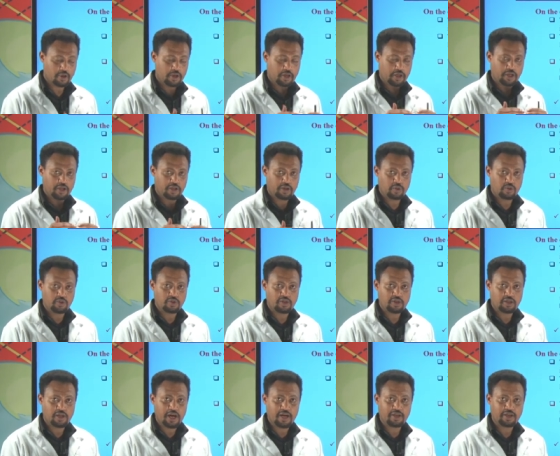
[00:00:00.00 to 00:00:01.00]
Reduced
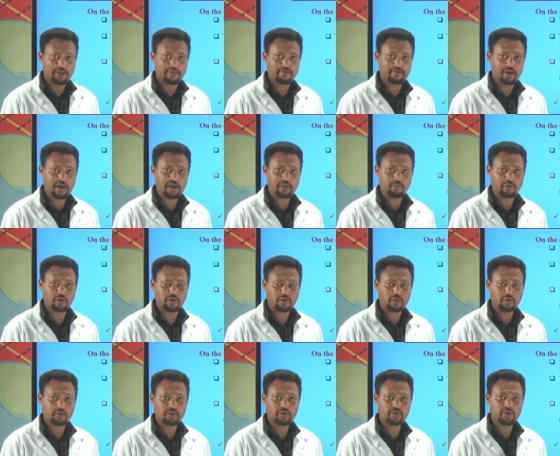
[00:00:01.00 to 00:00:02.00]
NAD and FAD
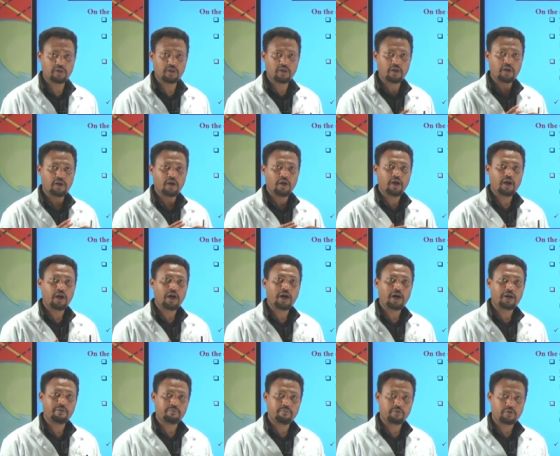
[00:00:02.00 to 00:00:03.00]
molecules
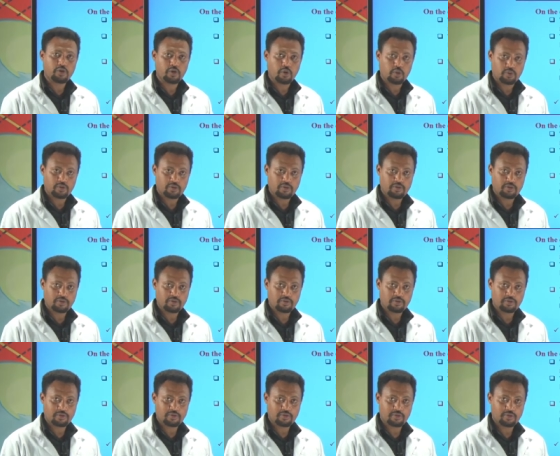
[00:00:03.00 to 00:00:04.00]
are brought
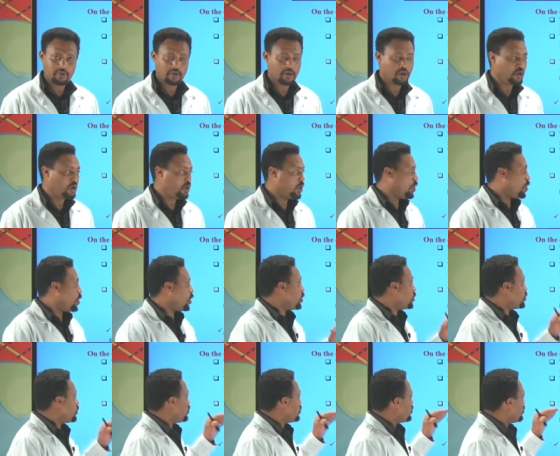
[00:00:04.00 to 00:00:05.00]

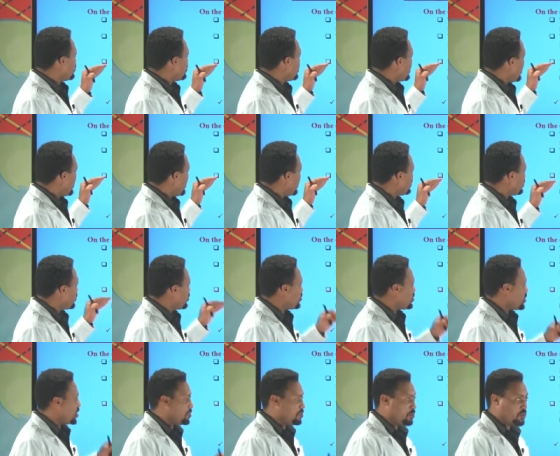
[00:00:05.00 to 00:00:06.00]
to the electron
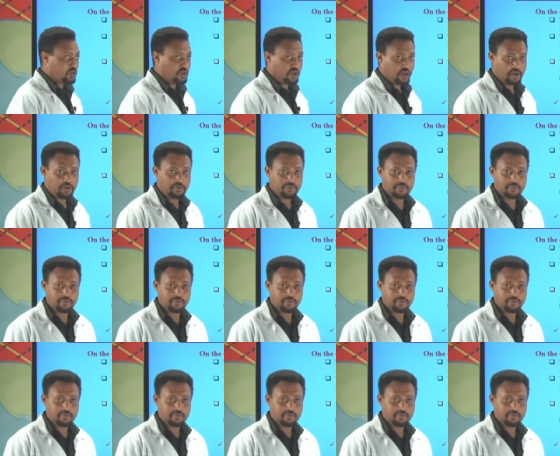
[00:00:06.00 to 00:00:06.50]
transport chain.